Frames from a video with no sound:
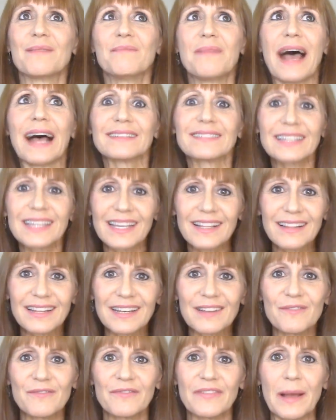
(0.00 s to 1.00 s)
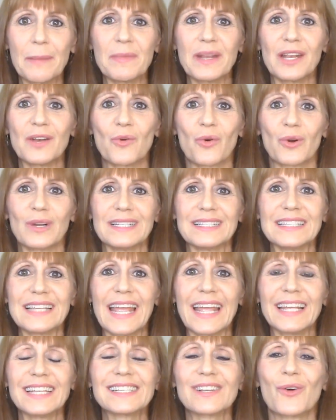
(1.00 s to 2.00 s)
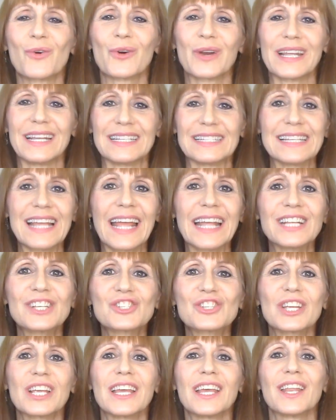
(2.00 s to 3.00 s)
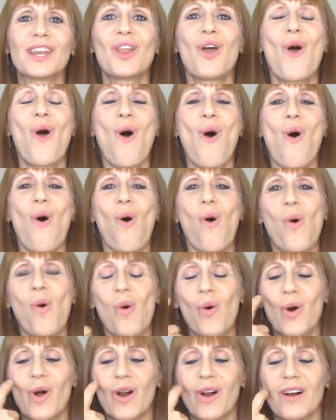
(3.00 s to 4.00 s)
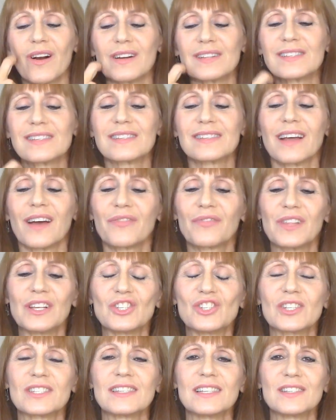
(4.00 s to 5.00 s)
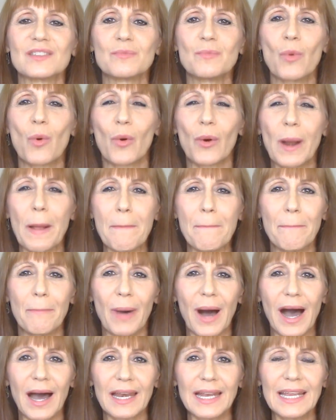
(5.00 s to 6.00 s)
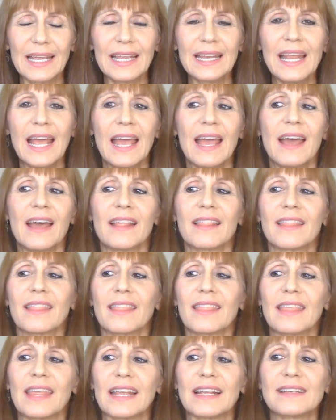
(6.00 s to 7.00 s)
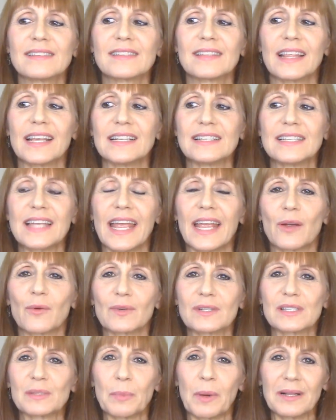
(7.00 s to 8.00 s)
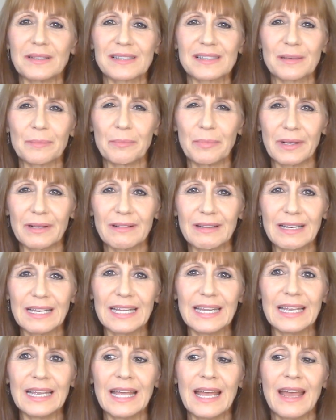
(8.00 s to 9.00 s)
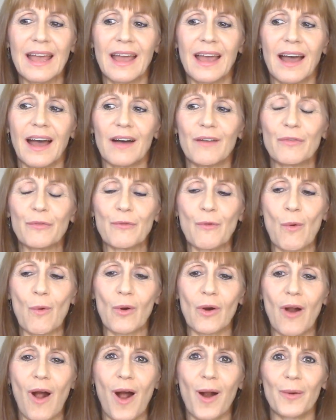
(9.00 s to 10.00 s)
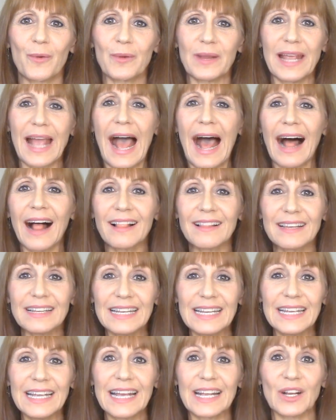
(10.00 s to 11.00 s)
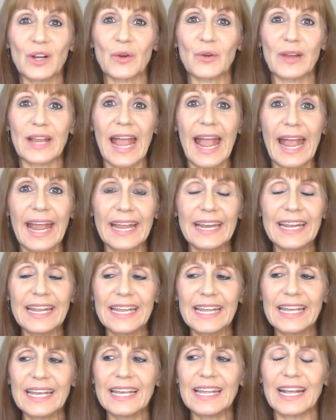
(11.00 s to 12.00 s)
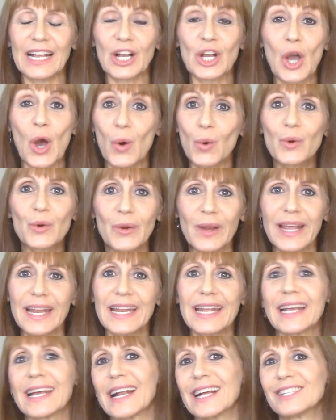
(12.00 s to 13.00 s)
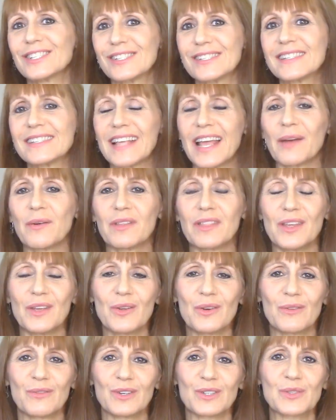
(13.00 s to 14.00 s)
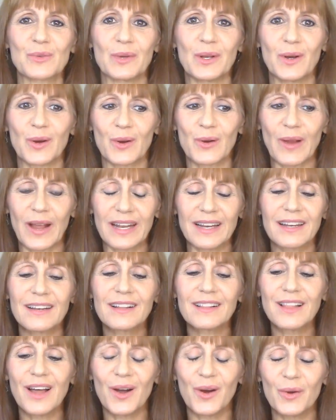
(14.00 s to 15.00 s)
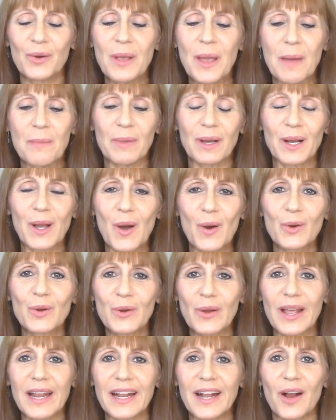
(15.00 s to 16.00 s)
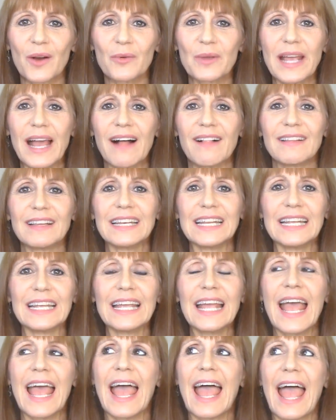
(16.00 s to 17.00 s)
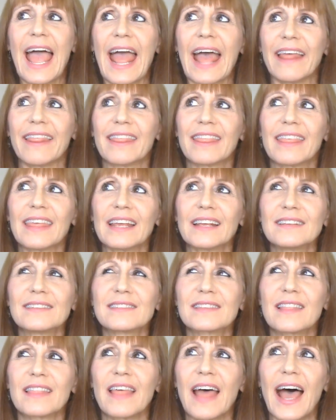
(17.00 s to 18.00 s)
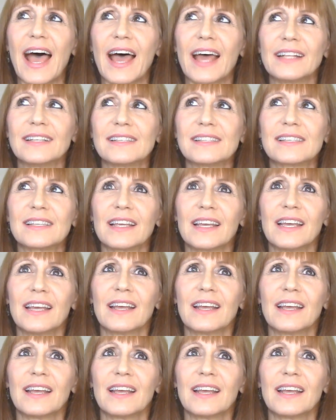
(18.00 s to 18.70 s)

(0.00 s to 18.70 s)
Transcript: masculine and feminine orientation. orientation or stuff that just is more embodied things that take responsibility for our reality and creating it and co creating it, I should say, with the universe. We don't create it alone, but co creating our reality and things that